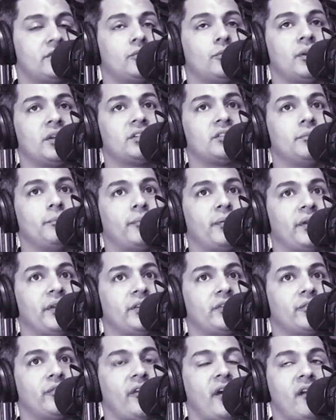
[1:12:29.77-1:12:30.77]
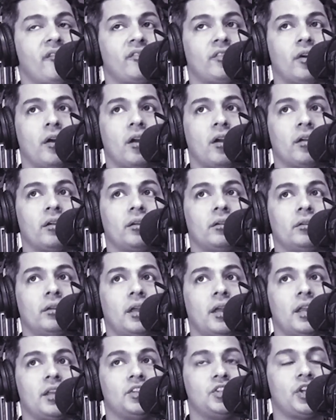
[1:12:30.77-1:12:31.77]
Rest in peace, Phife Dawg and